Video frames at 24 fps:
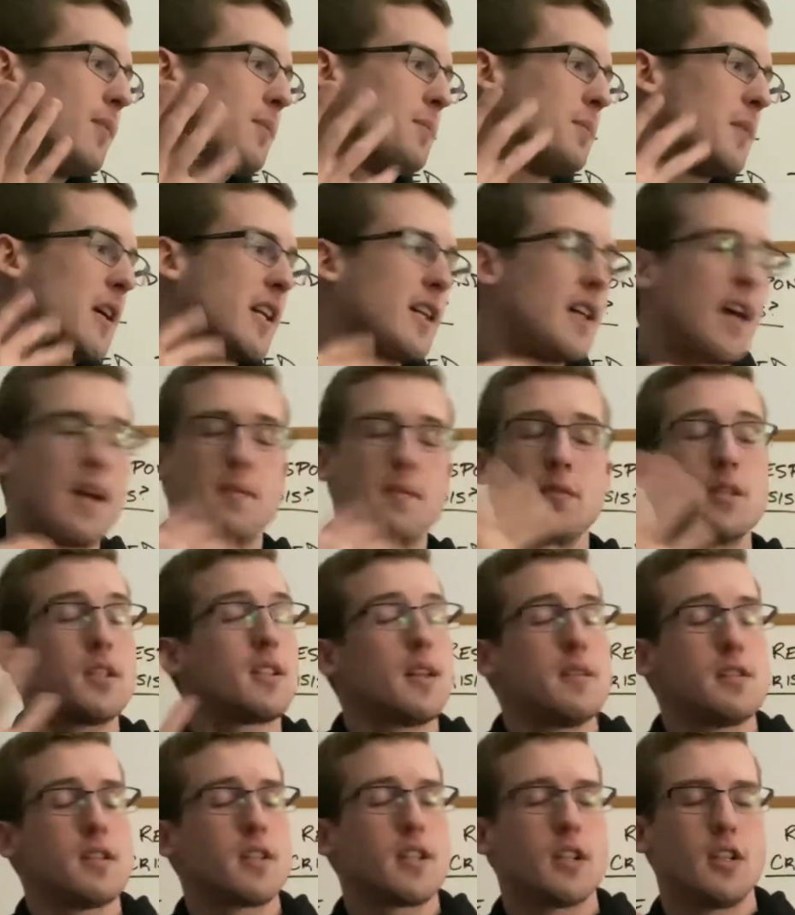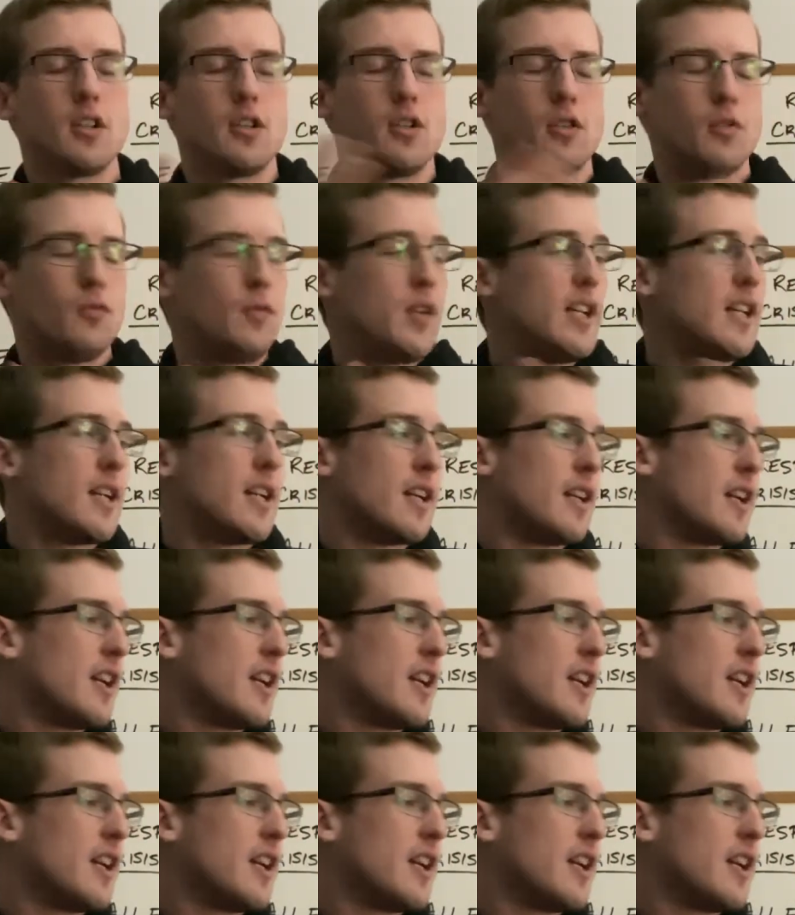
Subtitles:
And I'm just going to read it.